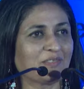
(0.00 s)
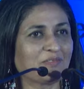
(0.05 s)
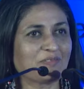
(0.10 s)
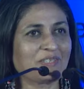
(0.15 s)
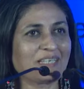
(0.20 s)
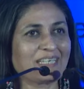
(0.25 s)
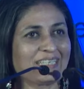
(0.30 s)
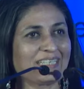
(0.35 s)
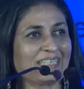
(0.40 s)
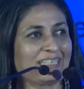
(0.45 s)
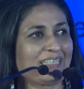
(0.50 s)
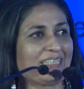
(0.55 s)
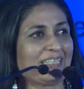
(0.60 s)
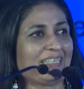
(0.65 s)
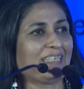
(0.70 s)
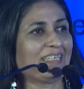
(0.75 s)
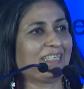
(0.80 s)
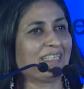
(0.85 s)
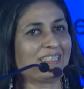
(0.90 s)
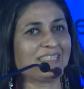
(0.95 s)
evening.
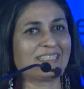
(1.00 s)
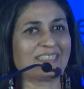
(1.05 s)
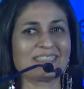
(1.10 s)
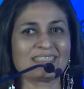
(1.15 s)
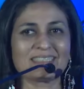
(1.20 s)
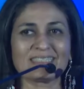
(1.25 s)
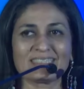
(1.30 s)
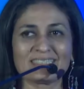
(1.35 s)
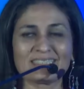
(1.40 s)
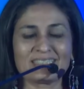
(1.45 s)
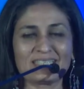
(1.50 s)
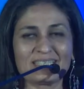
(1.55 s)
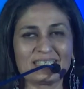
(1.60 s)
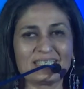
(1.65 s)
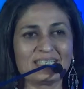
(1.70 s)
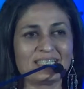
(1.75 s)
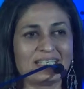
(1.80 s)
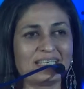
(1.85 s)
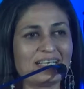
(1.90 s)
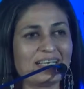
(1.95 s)
And
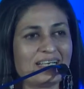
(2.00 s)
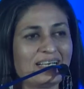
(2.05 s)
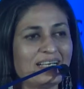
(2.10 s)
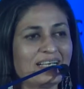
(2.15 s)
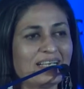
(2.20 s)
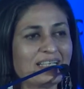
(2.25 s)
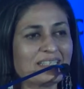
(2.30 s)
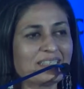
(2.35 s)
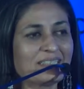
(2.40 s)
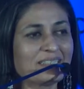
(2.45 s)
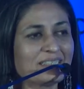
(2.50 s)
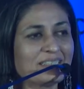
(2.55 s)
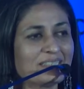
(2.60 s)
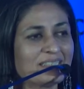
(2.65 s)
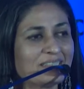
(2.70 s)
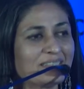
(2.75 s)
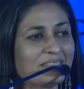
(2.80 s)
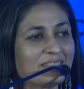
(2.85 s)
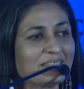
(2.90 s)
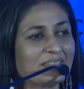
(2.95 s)

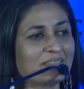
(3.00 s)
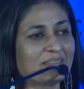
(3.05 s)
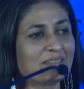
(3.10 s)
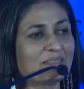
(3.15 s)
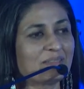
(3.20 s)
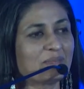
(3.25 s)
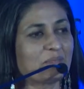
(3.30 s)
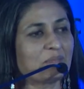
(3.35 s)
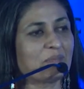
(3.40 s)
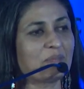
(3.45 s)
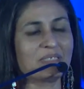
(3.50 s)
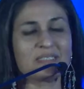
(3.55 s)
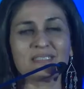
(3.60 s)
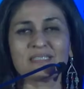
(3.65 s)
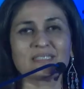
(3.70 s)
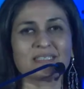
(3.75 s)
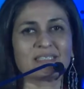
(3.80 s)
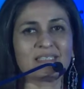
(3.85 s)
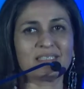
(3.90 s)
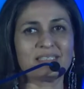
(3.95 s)
I
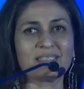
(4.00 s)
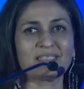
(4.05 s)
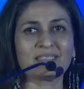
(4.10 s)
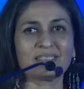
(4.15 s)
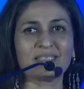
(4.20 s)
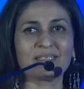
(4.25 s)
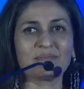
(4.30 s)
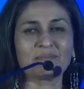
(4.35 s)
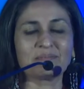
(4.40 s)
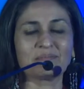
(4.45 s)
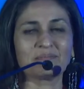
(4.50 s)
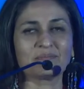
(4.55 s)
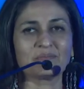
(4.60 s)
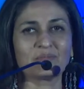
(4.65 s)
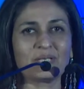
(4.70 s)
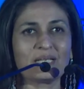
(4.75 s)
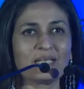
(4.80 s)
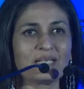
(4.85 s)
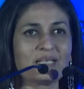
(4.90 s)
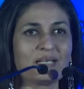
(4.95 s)
must say that I'm
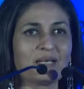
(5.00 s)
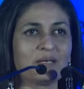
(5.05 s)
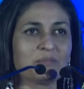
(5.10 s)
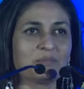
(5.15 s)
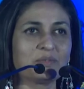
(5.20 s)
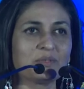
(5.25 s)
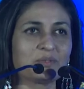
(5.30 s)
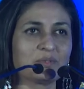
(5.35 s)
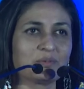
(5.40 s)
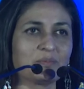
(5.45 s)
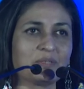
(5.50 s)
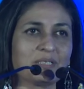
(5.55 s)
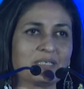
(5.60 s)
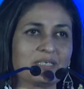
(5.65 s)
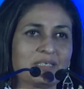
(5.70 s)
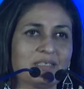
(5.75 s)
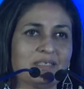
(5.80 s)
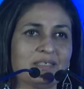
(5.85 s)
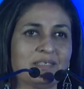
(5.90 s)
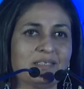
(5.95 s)
really humbled to be
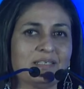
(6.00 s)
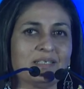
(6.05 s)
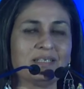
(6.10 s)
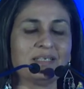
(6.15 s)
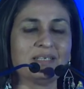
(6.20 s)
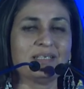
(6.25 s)
here